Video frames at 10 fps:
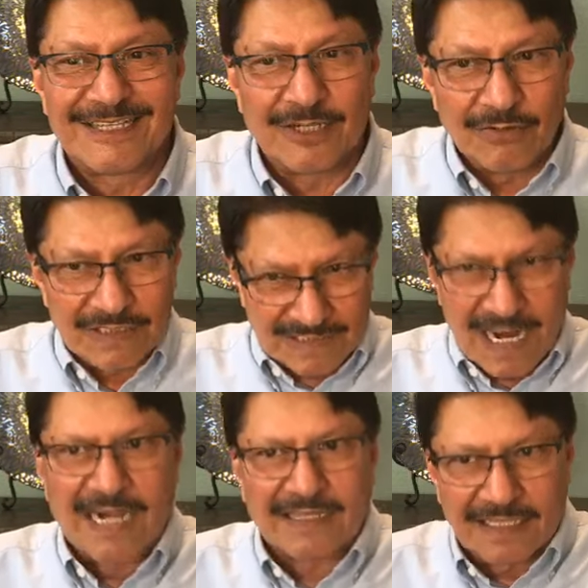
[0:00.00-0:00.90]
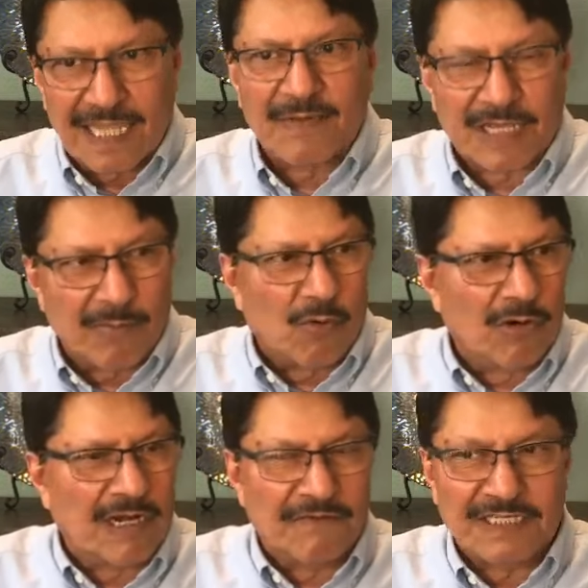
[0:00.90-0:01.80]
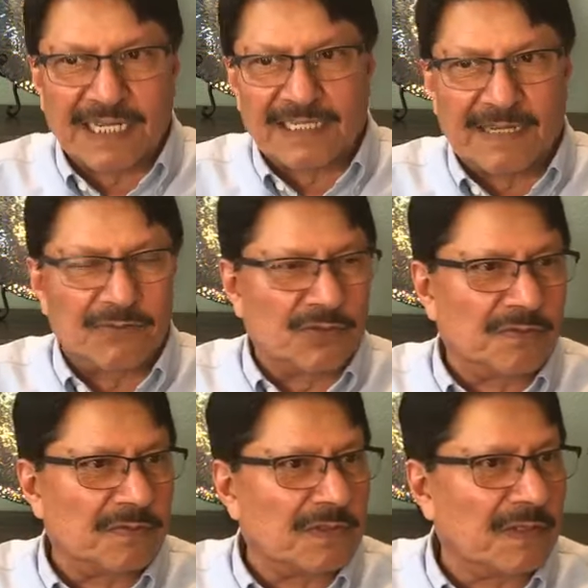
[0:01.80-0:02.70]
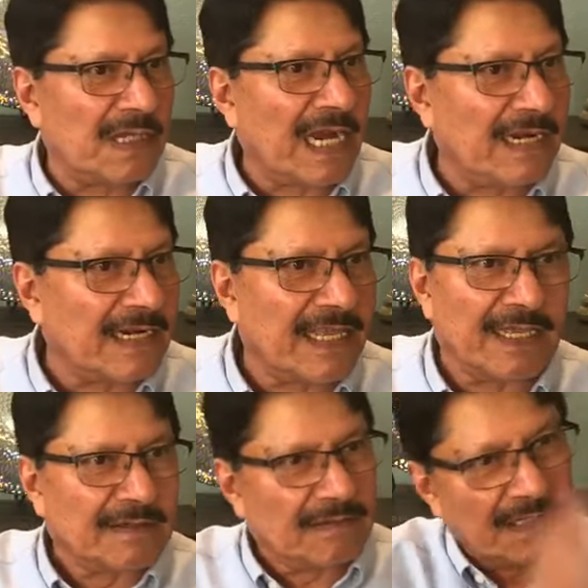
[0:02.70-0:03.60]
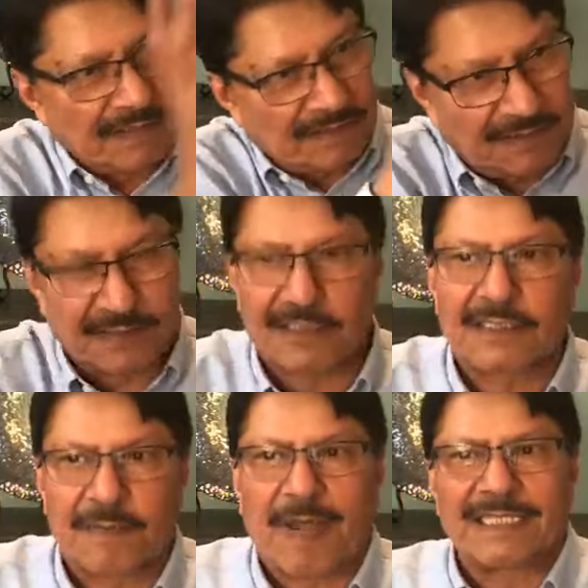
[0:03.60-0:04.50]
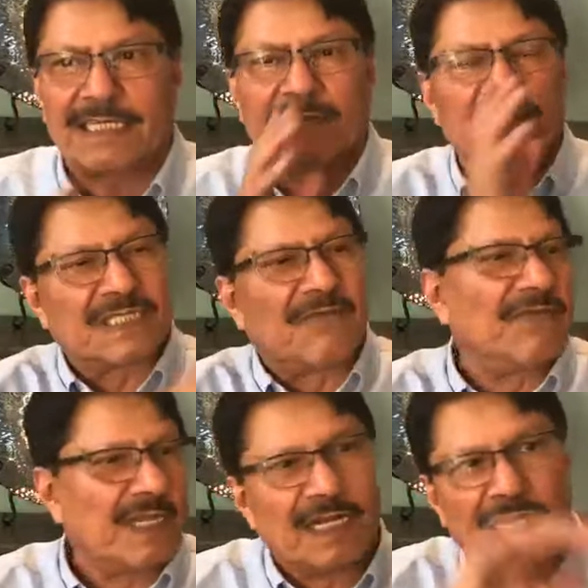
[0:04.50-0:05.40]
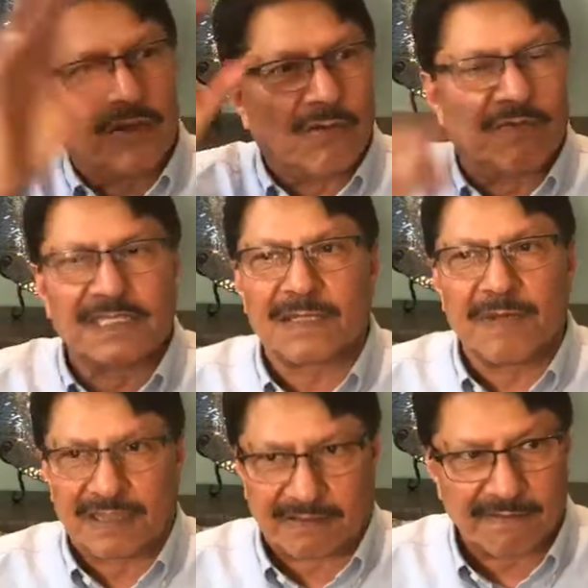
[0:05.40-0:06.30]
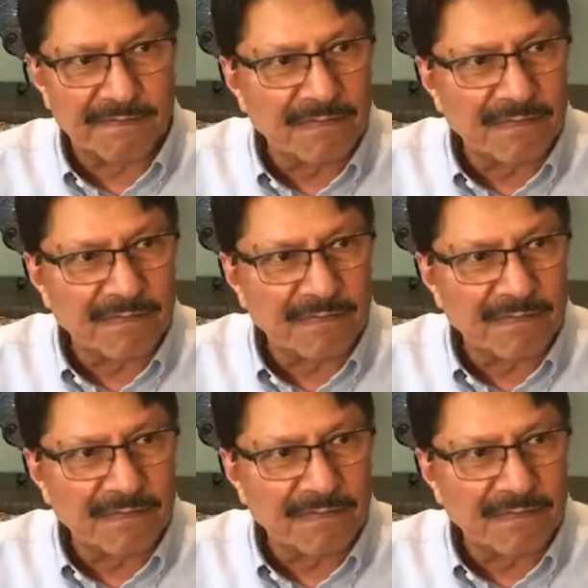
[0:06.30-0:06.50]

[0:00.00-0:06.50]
It's not that they become old and we take them to elder care and just deposit him somewhere and go once a month,